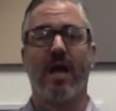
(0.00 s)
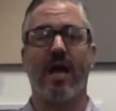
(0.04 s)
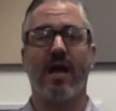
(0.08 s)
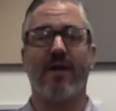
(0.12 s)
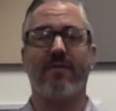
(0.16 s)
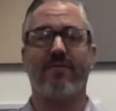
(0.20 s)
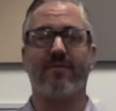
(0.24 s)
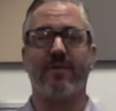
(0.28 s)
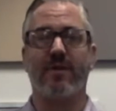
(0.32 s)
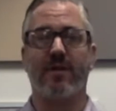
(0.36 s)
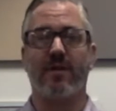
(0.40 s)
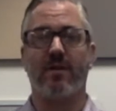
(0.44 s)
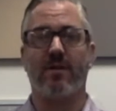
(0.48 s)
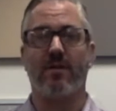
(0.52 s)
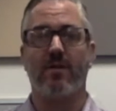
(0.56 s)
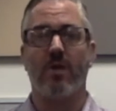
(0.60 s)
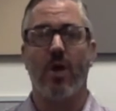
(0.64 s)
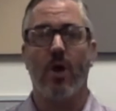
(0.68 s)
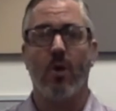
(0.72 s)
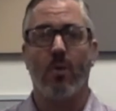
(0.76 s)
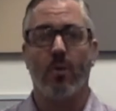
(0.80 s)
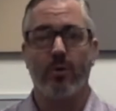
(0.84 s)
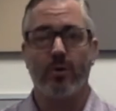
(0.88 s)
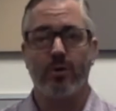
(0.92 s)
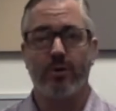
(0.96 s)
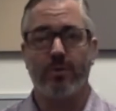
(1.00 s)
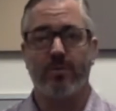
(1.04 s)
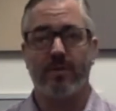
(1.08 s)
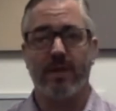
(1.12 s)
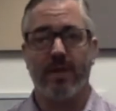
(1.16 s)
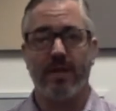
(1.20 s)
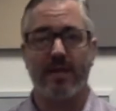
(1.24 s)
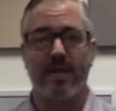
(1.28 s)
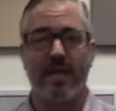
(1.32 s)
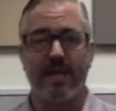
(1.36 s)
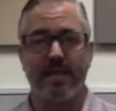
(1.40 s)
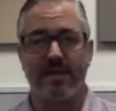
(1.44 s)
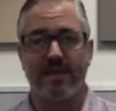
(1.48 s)
I feel when you play
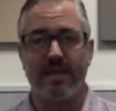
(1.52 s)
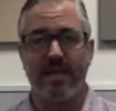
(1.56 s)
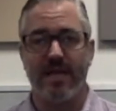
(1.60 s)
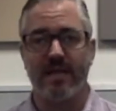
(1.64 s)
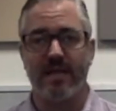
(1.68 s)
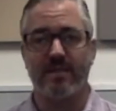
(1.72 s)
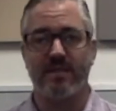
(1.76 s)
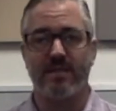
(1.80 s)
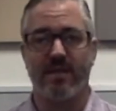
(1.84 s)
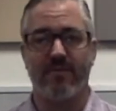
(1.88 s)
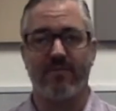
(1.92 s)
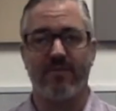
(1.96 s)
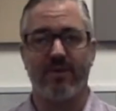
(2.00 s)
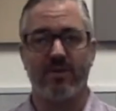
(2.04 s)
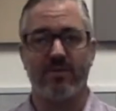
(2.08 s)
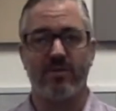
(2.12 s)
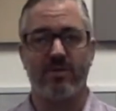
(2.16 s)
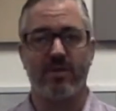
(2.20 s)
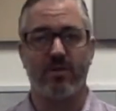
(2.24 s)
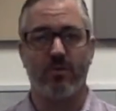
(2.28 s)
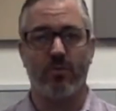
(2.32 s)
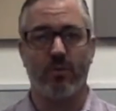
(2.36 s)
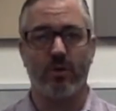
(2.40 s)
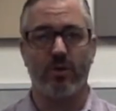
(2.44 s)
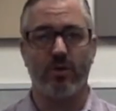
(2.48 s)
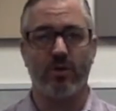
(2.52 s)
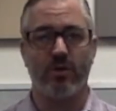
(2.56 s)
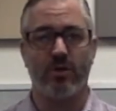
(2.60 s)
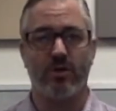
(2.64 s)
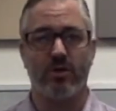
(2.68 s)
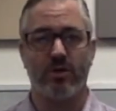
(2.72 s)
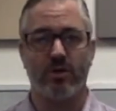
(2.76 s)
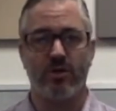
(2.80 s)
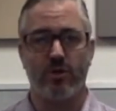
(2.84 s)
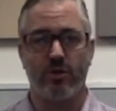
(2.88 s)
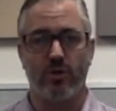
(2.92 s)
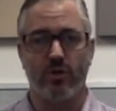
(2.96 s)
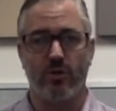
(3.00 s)
like this, eventually what you
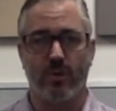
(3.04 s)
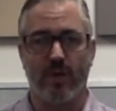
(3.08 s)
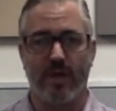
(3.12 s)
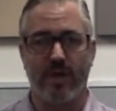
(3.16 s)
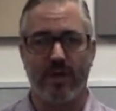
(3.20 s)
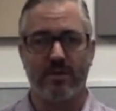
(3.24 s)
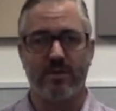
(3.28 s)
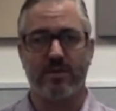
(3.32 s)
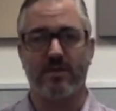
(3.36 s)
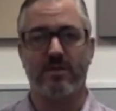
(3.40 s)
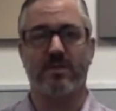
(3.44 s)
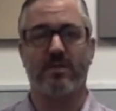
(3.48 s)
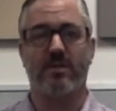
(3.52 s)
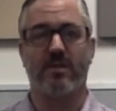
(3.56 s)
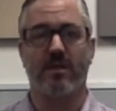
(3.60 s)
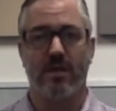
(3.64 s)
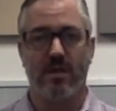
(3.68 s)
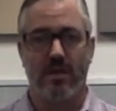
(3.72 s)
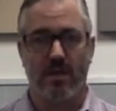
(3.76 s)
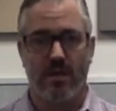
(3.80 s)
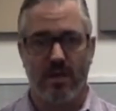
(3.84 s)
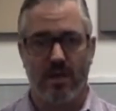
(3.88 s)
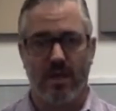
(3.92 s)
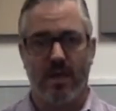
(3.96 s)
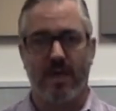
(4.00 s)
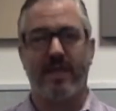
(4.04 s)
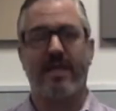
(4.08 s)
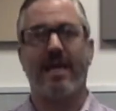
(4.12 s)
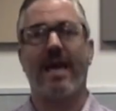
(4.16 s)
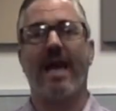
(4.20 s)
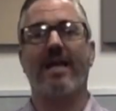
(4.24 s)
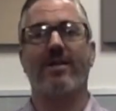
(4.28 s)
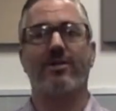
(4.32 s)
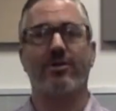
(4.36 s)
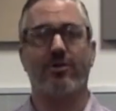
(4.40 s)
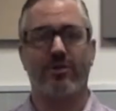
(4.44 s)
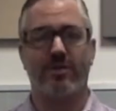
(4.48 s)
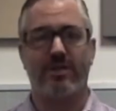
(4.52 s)
could do is
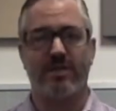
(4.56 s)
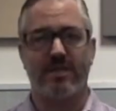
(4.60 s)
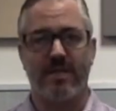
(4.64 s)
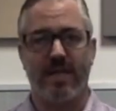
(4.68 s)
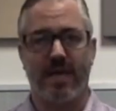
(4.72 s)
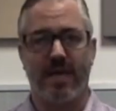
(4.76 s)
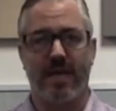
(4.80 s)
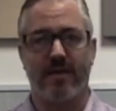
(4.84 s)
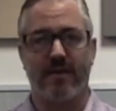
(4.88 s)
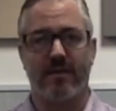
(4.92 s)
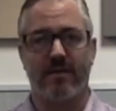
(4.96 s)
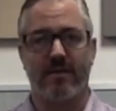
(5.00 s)
catch your stick,